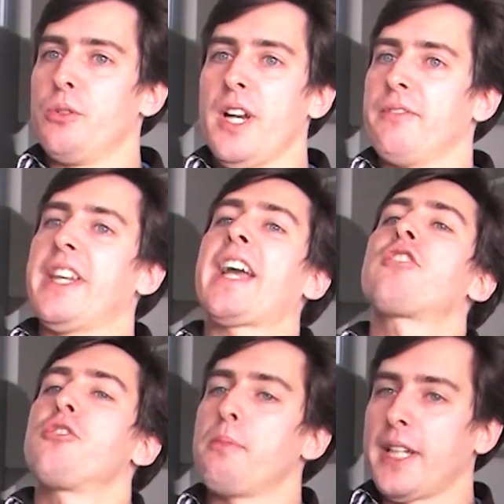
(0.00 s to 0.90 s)
have an
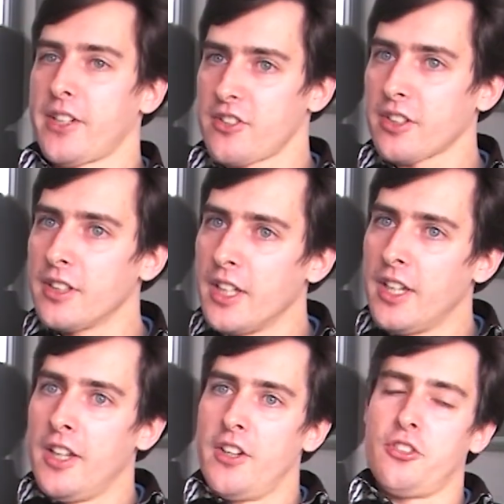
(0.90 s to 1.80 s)
action manager.
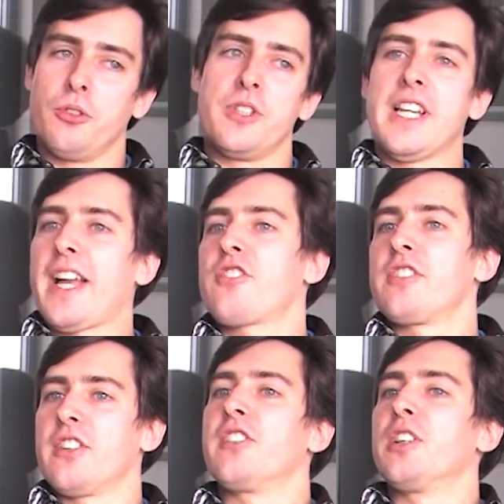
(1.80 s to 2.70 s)
So the
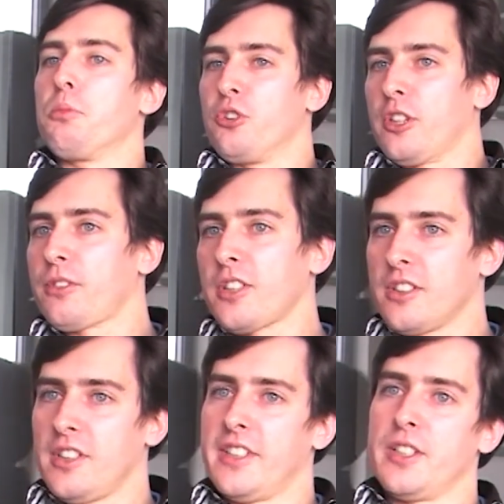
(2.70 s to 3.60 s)
action is the observer,
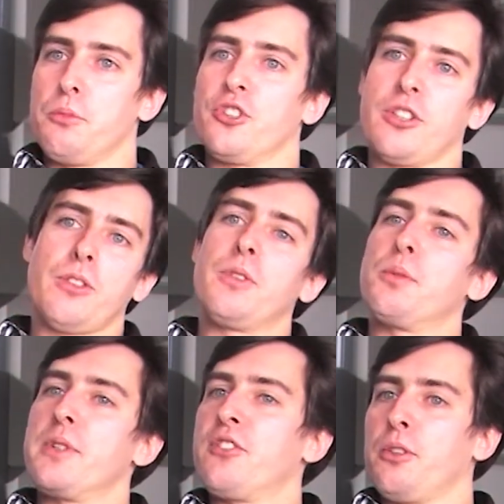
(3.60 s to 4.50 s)
and the observer
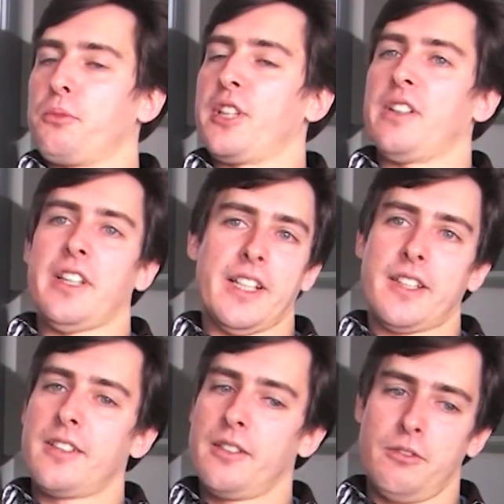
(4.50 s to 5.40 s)
will be something
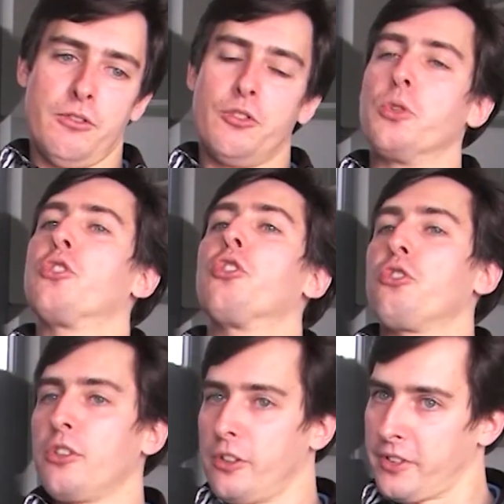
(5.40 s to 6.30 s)
like do a
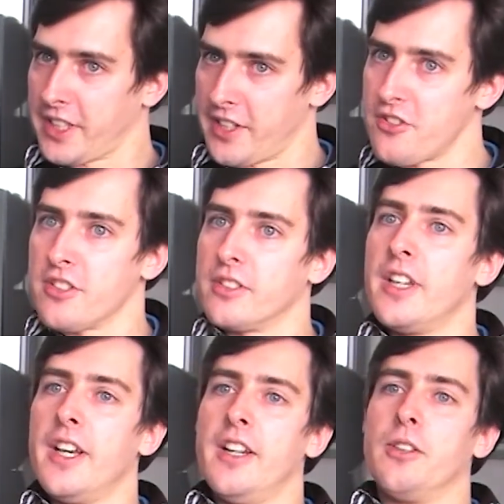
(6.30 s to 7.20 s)
toast notification
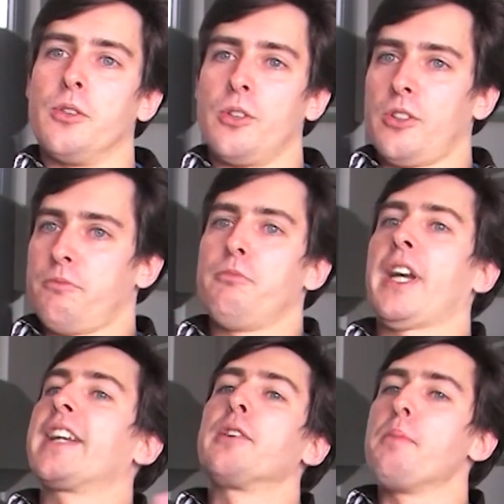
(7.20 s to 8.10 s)
or
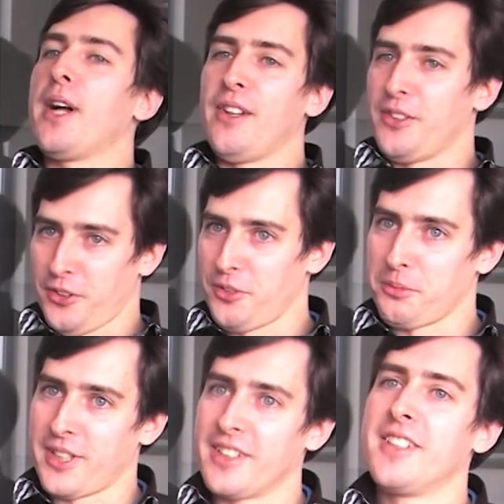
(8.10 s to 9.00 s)
ring the bell or
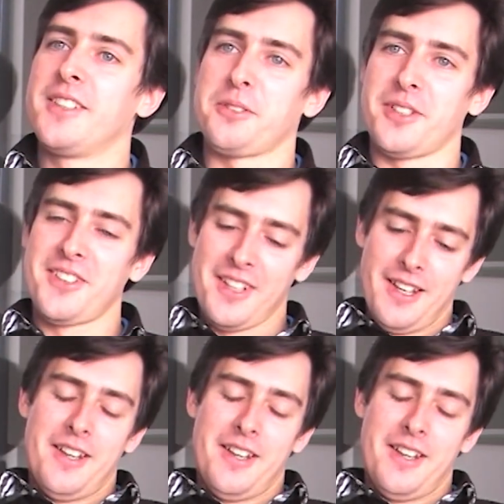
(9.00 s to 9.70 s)
something, right?